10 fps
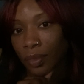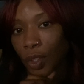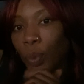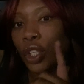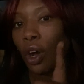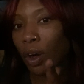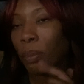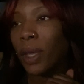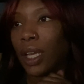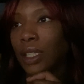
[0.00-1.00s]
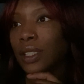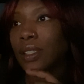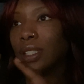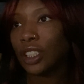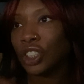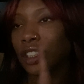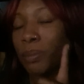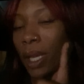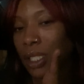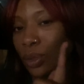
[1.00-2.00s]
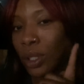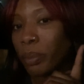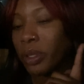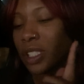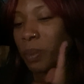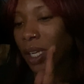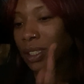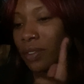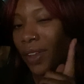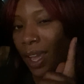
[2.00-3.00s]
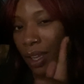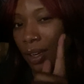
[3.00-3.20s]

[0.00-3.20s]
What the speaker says: We all made decisions based on the perspective at